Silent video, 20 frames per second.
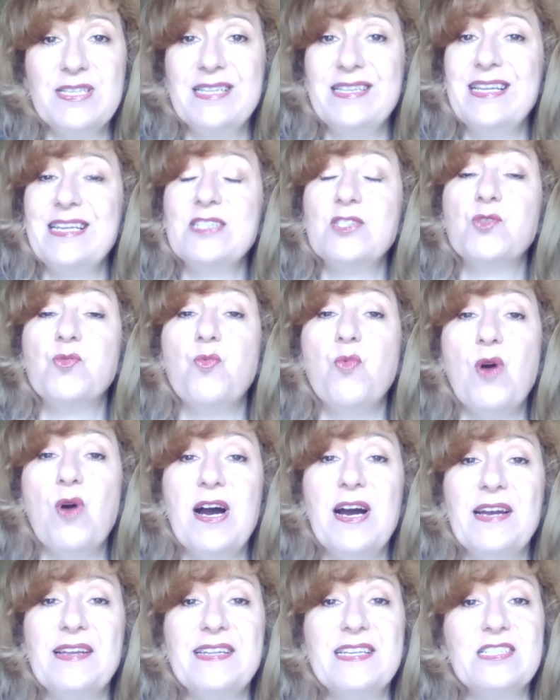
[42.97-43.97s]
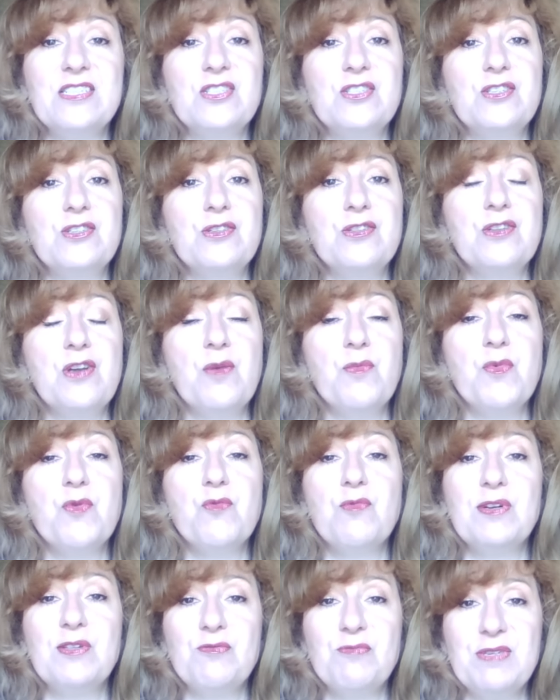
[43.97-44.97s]
and that's the number
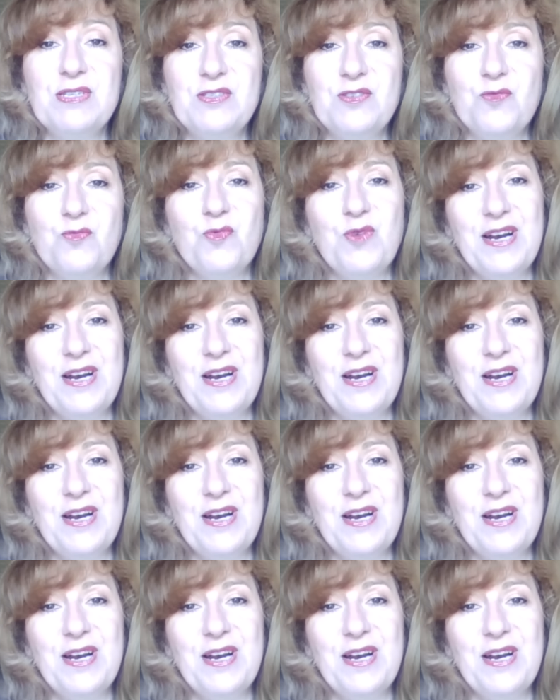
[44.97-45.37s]
one reason